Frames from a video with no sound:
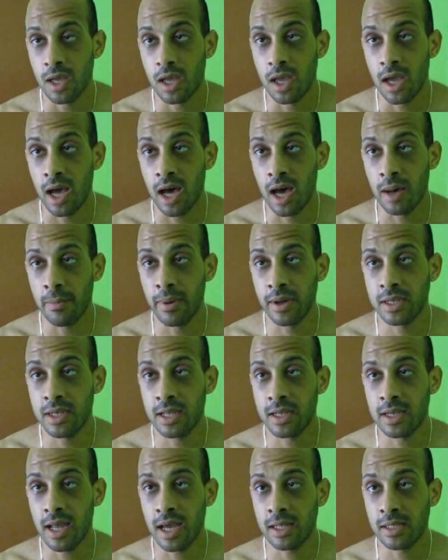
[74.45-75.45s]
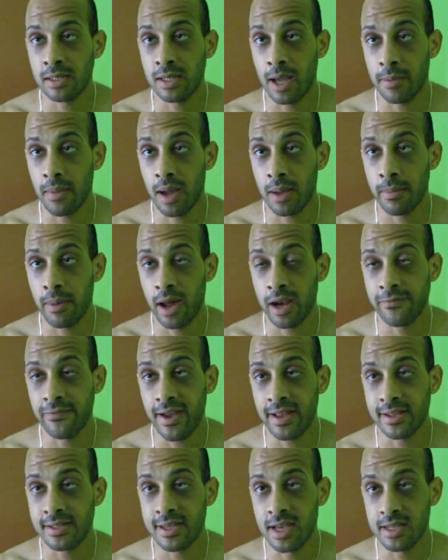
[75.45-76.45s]
But then I got my body
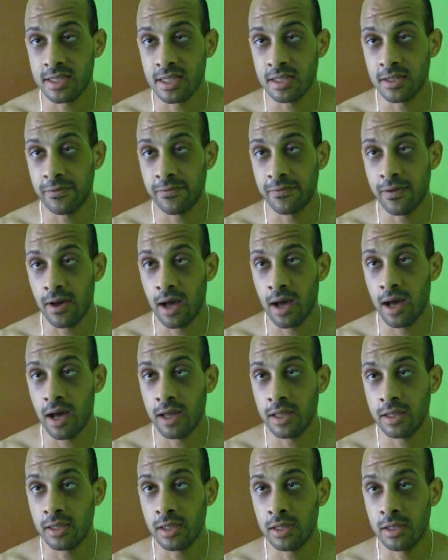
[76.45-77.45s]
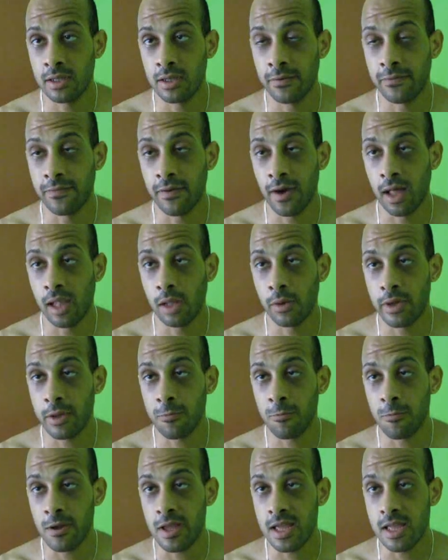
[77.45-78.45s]
fat tested the
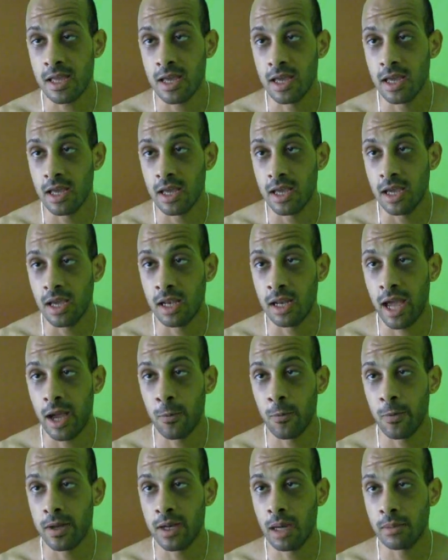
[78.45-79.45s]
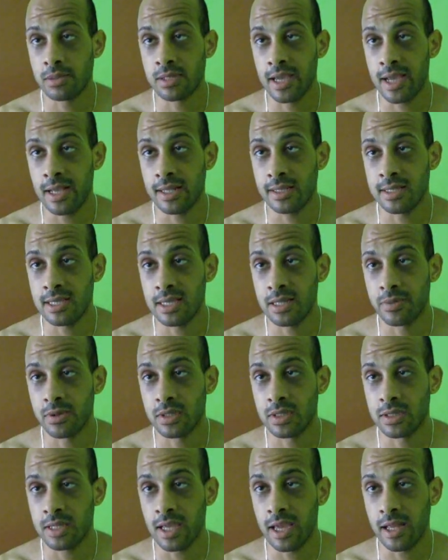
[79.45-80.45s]
following week, and it went up to
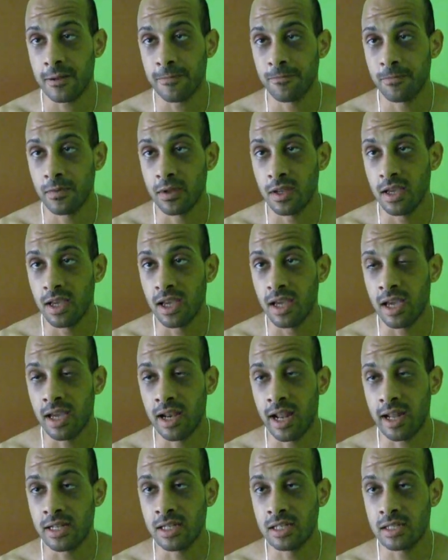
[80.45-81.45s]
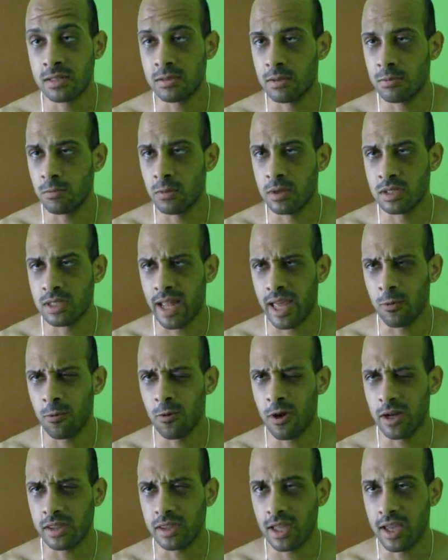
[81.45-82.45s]
18%, and I just was like,
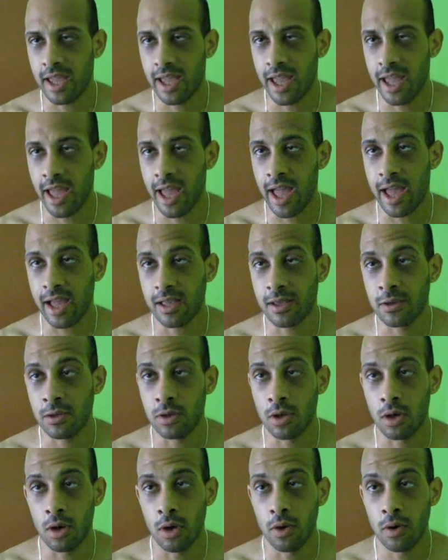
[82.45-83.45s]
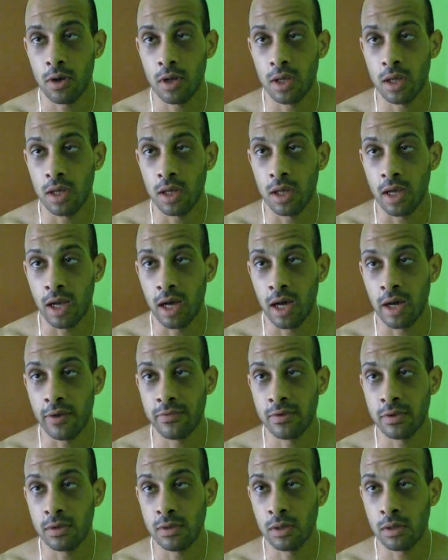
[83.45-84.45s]
what the heck, you know?
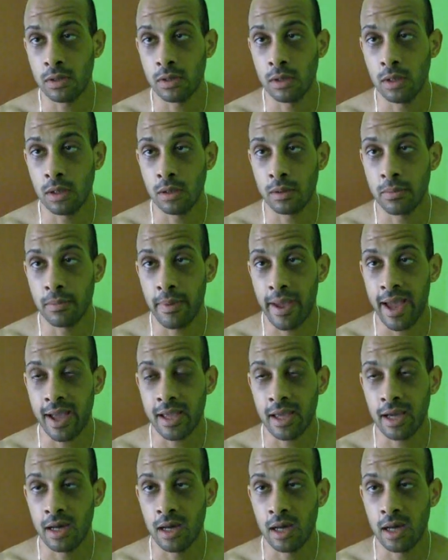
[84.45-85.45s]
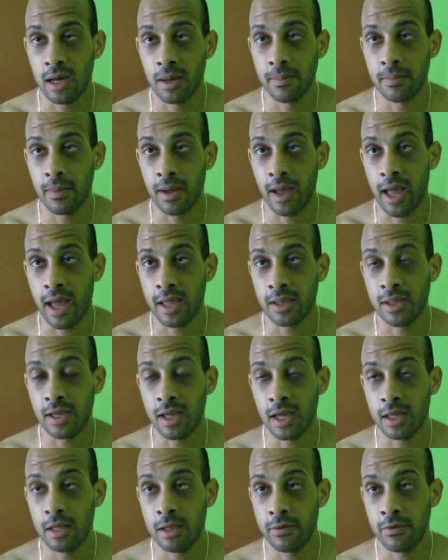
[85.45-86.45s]
If you look back, I
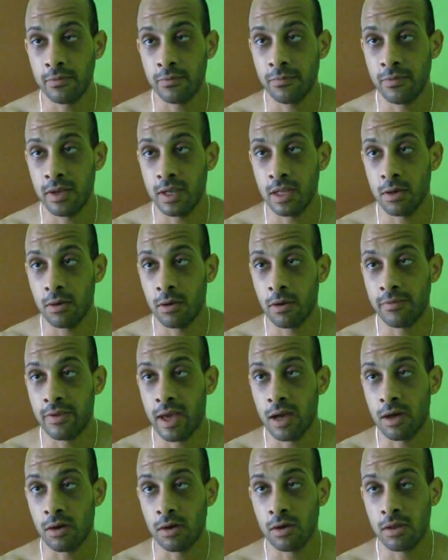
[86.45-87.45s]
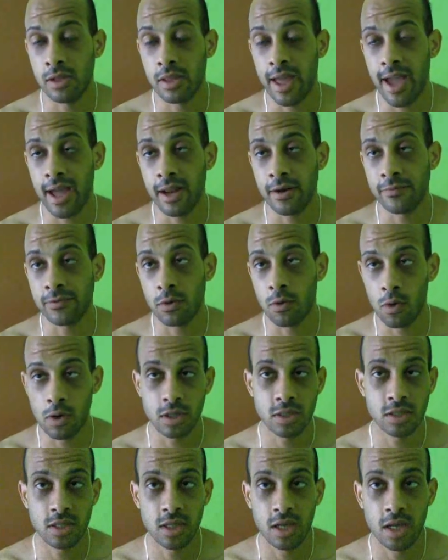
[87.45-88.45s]
think I did a video of that, on that, of
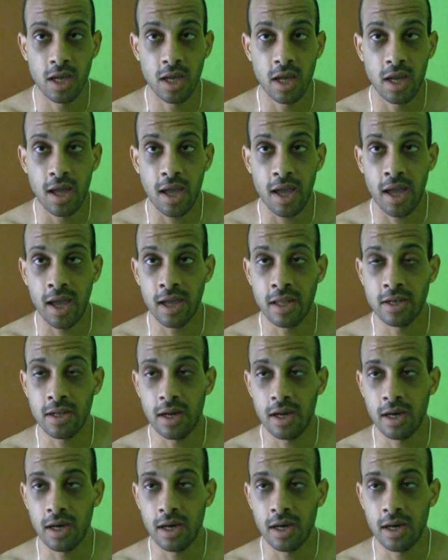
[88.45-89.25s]
course. And